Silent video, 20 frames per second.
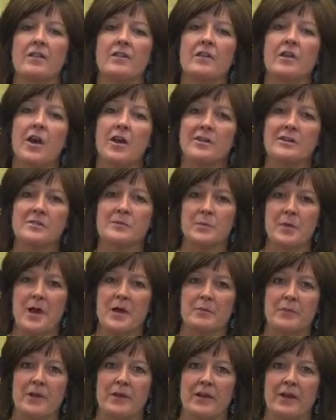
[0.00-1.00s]
The August
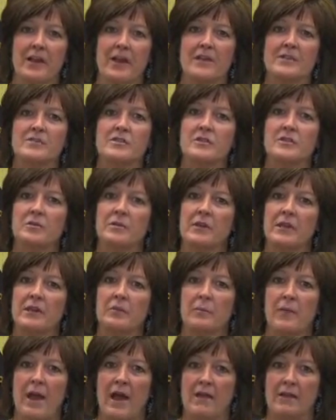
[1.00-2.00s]
primary has a
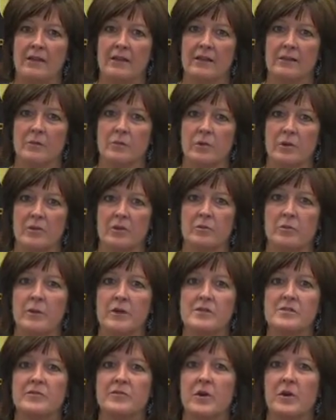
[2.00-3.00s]
unique ballot where you
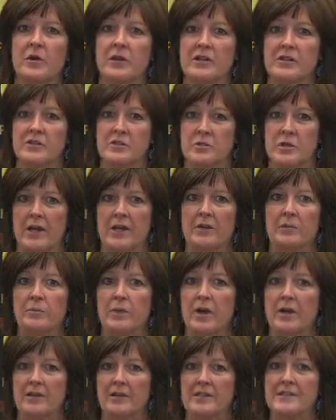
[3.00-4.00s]
must vote a straight
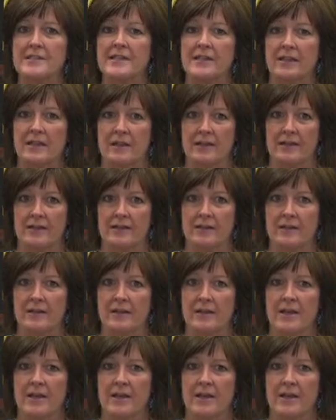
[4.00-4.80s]
party ticket.